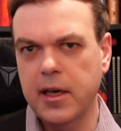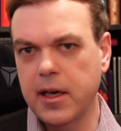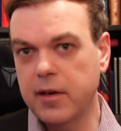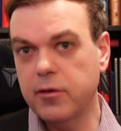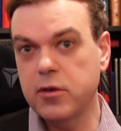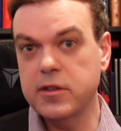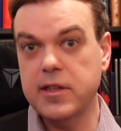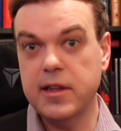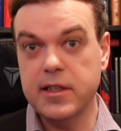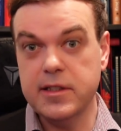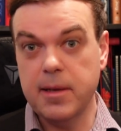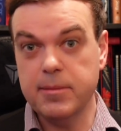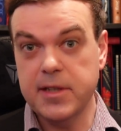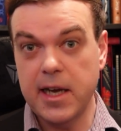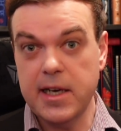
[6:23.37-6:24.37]
And of course, then the
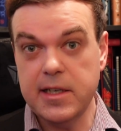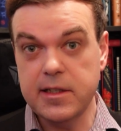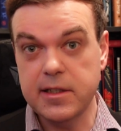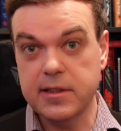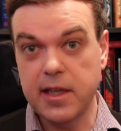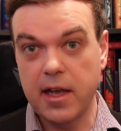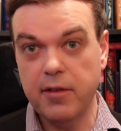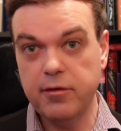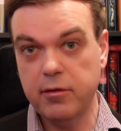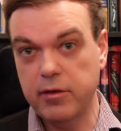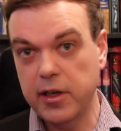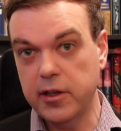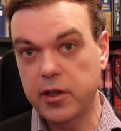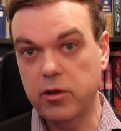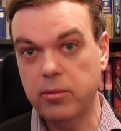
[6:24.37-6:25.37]
temptation is there for
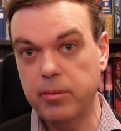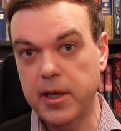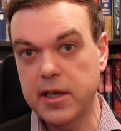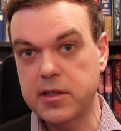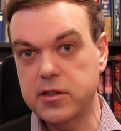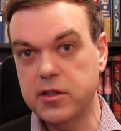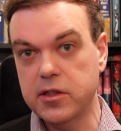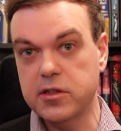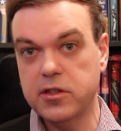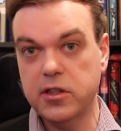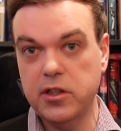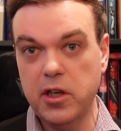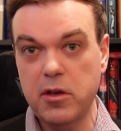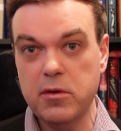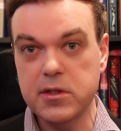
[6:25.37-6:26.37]
real human beings just to
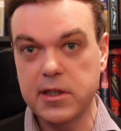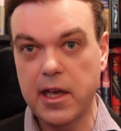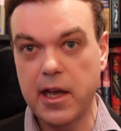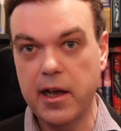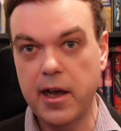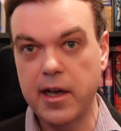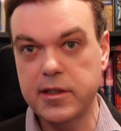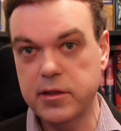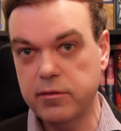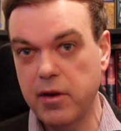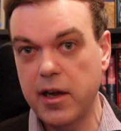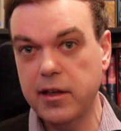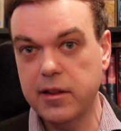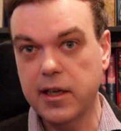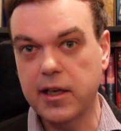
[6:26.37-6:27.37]
use the AI to
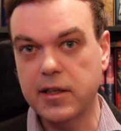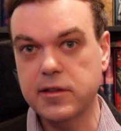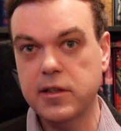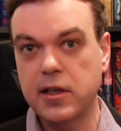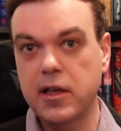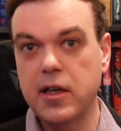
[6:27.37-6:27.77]
write things.